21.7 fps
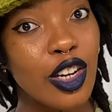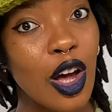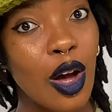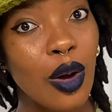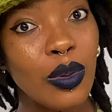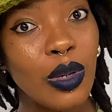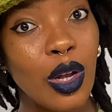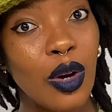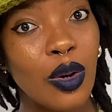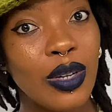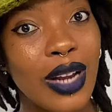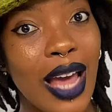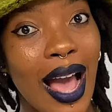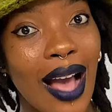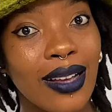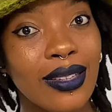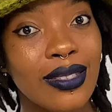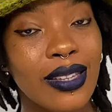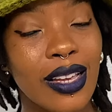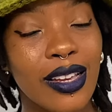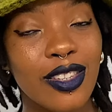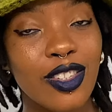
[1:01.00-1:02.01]
download
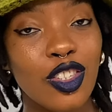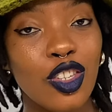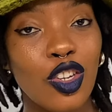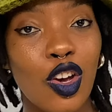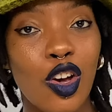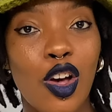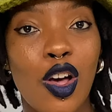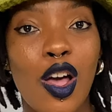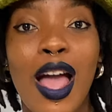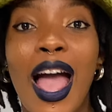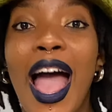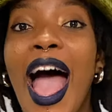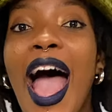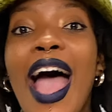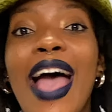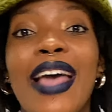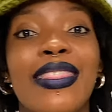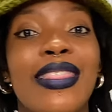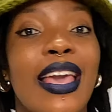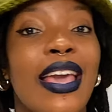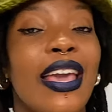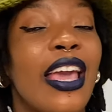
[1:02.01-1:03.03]
access to,
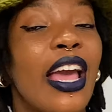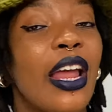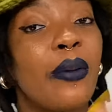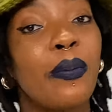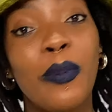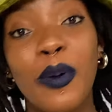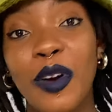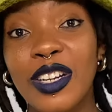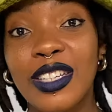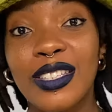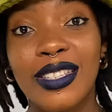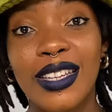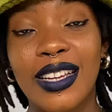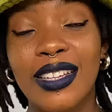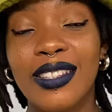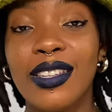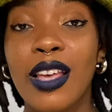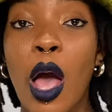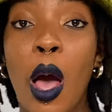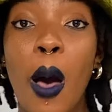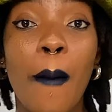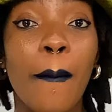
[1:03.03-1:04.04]
and they can print it,
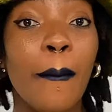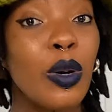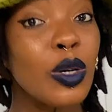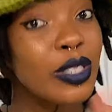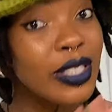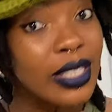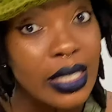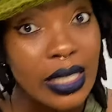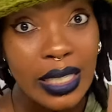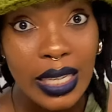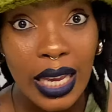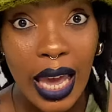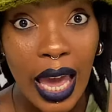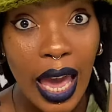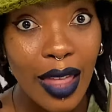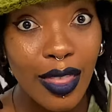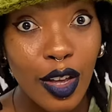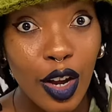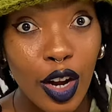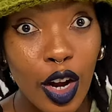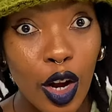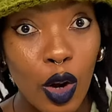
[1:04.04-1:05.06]
put it
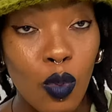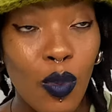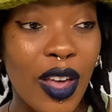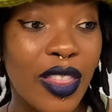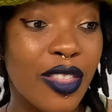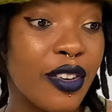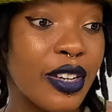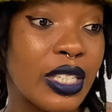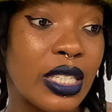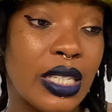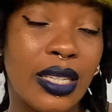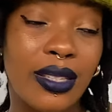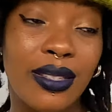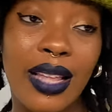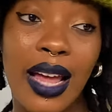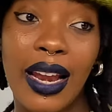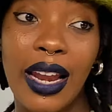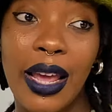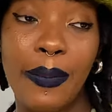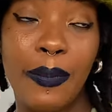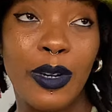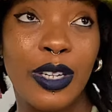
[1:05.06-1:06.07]
together, whether it is that
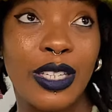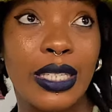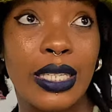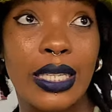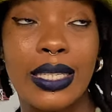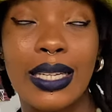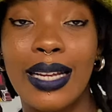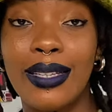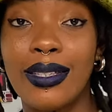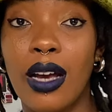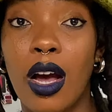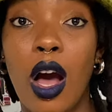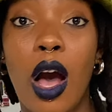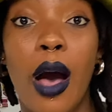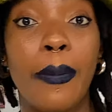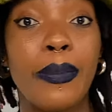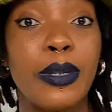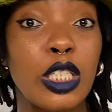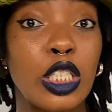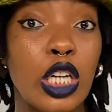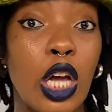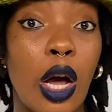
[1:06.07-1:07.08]
they print it at a
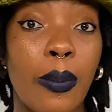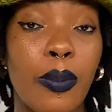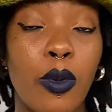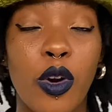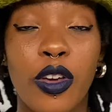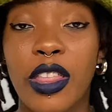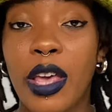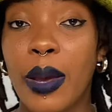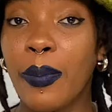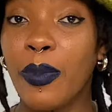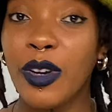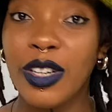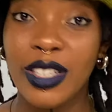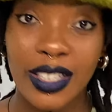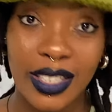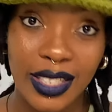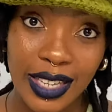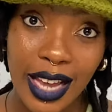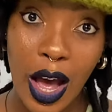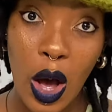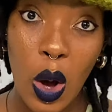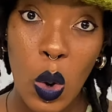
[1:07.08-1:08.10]
copy shop or they print
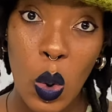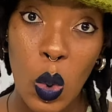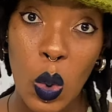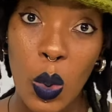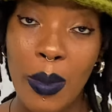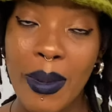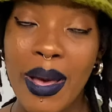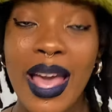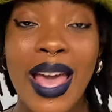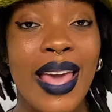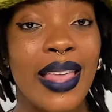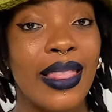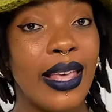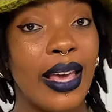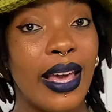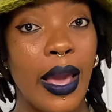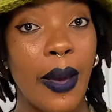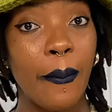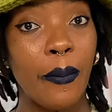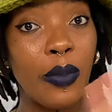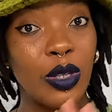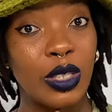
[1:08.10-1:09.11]
it at home, they
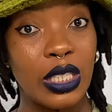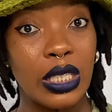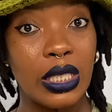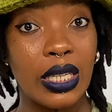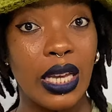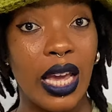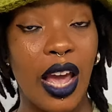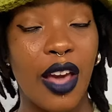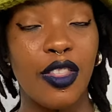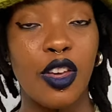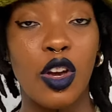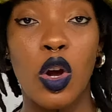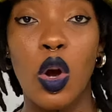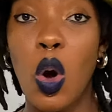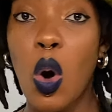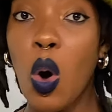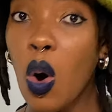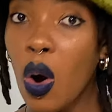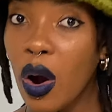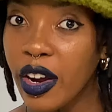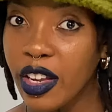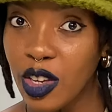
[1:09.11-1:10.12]
can put it together,
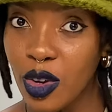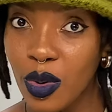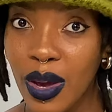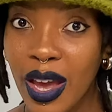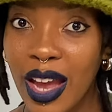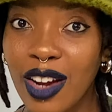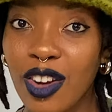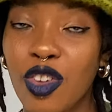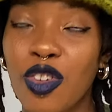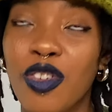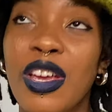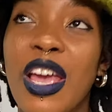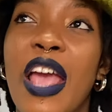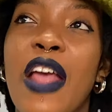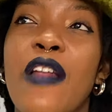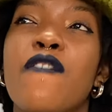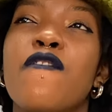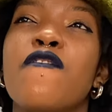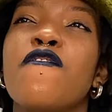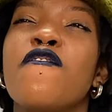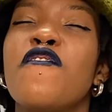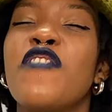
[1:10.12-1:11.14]
or you can
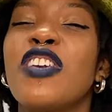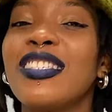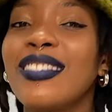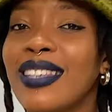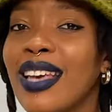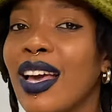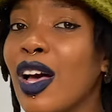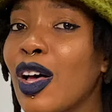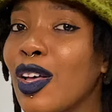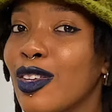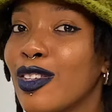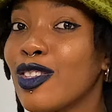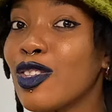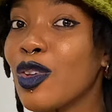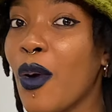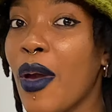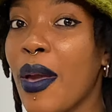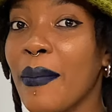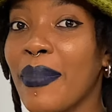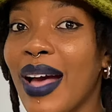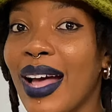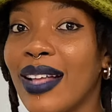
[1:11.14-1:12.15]
create physical
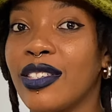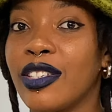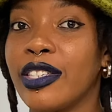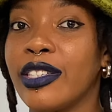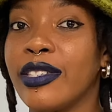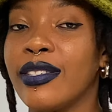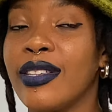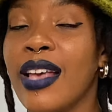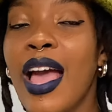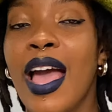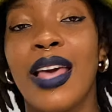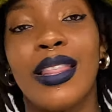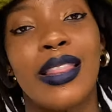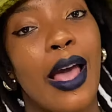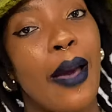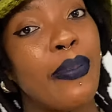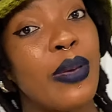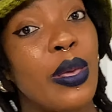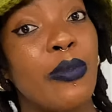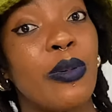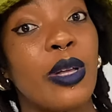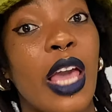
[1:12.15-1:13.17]
sewing patterns that
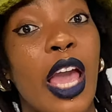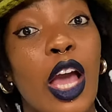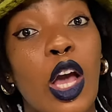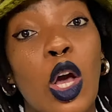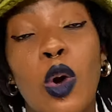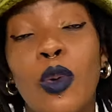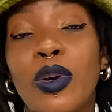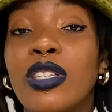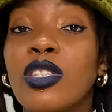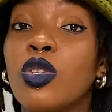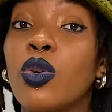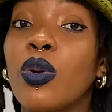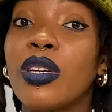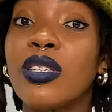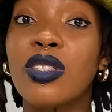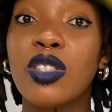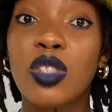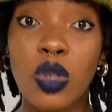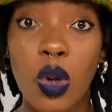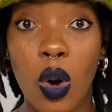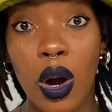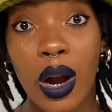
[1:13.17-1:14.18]
people can go into a
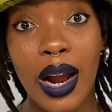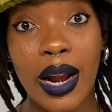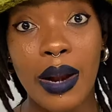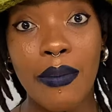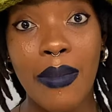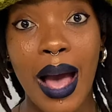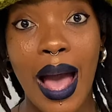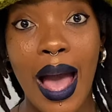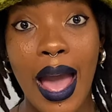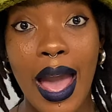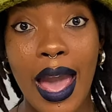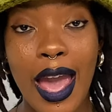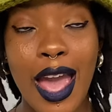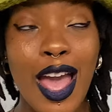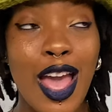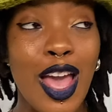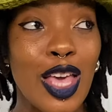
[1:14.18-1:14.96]
store and buy.